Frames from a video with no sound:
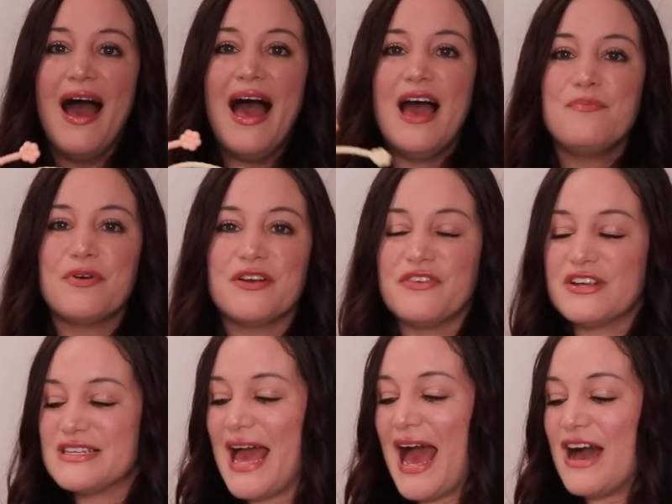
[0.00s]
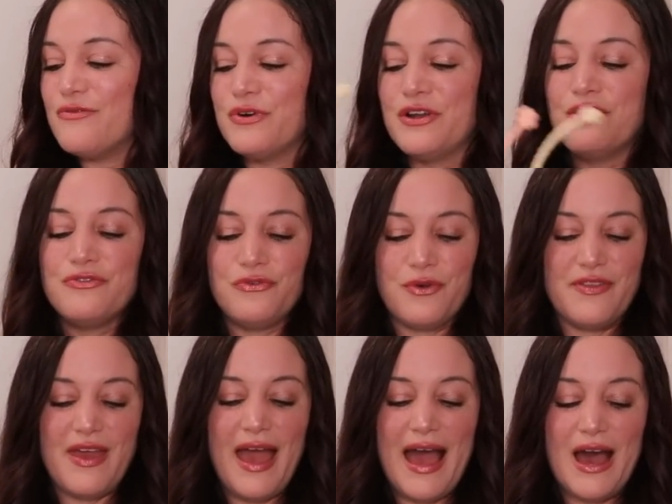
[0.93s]
and perfect to have one for
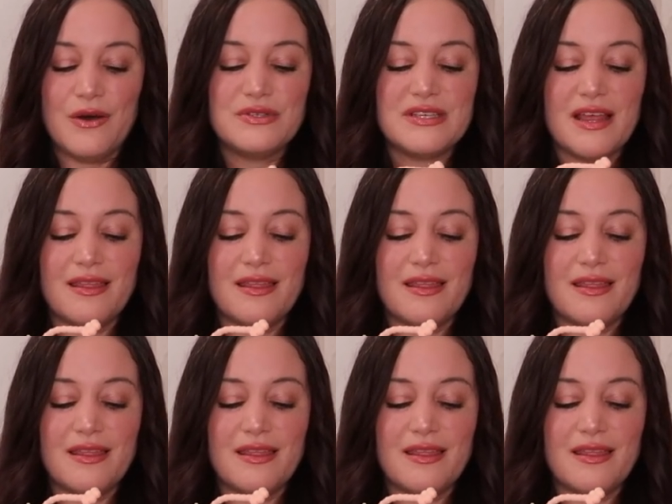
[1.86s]
the house.